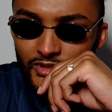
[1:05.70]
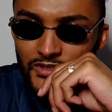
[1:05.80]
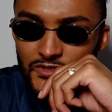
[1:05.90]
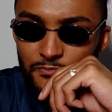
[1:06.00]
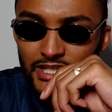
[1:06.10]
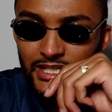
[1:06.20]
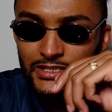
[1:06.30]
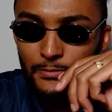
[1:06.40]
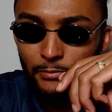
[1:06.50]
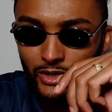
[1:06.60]
Speaking
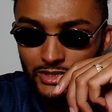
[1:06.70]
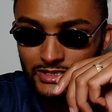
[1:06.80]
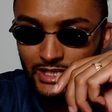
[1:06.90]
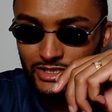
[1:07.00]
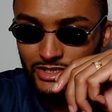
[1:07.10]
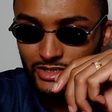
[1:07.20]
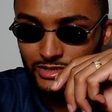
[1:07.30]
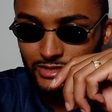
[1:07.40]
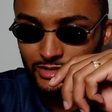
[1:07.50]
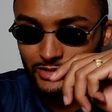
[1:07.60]
to Box Nation,
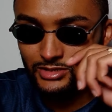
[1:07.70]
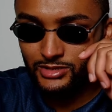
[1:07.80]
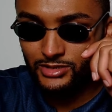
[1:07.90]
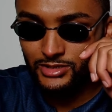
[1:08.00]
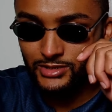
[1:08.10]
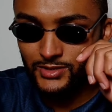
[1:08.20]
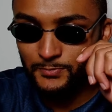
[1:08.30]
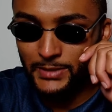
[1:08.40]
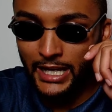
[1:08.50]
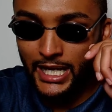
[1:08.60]

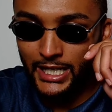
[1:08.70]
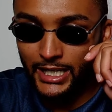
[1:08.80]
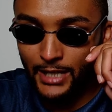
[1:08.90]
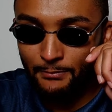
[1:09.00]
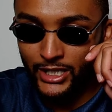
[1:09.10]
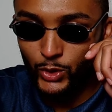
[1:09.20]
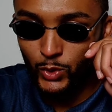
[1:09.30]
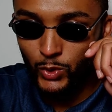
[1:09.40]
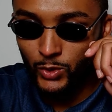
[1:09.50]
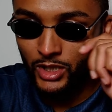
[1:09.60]
Big Bang, I bang
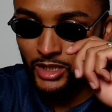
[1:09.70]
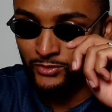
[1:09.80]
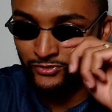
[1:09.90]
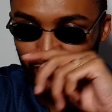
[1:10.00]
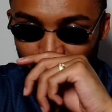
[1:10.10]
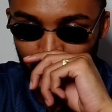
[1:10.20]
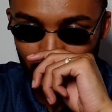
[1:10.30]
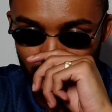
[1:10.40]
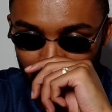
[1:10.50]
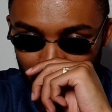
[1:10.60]
you,
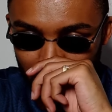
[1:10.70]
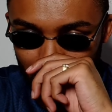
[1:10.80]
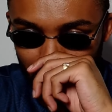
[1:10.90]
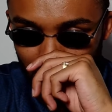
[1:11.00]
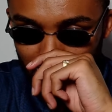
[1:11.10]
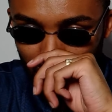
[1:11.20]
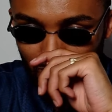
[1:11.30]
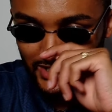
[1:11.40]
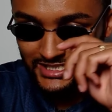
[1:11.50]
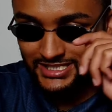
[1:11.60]
confirmed that he would
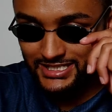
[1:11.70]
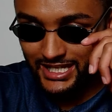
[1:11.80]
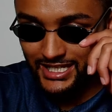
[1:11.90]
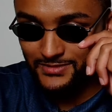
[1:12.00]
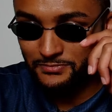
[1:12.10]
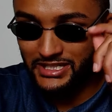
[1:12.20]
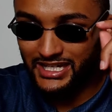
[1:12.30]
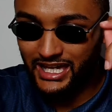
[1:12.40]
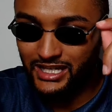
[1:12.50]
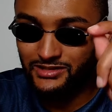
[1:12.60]
instead be
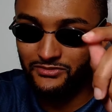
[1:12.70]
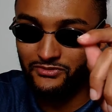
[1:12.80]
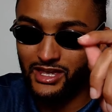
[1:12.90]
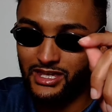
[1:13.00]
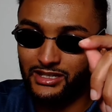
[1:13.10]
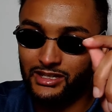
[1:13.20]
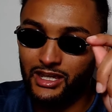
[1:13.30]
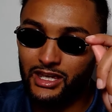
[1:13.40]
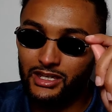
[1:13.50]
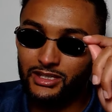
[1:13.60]
activating
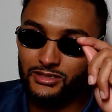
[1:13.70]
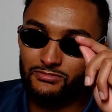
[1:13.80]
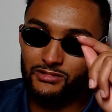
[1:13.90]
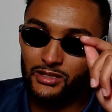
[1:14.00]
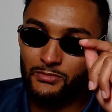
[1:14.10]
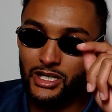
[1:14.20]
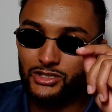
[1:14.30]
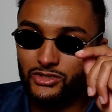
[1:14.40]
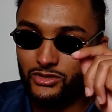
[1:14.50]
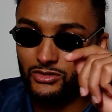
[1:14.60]
his
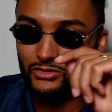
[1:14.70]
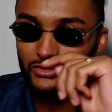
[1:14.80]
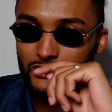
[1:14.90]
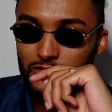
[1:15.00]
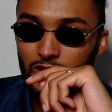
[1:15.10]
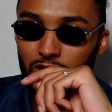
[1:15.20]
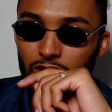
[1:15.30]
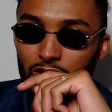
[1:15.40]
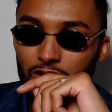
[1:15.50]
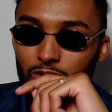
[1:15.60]
rematch clause
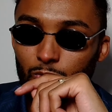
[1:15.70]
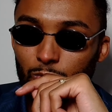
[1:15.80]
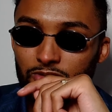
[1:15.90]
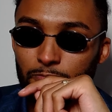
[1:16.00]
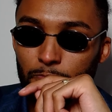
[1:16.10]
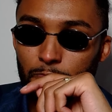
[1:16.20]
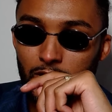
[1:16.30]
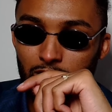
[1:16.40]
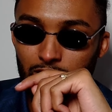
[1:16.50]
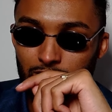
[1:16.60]
with
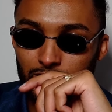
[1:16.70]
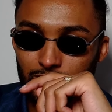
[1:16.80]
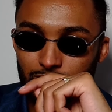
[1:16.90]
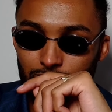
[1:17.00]
Parker.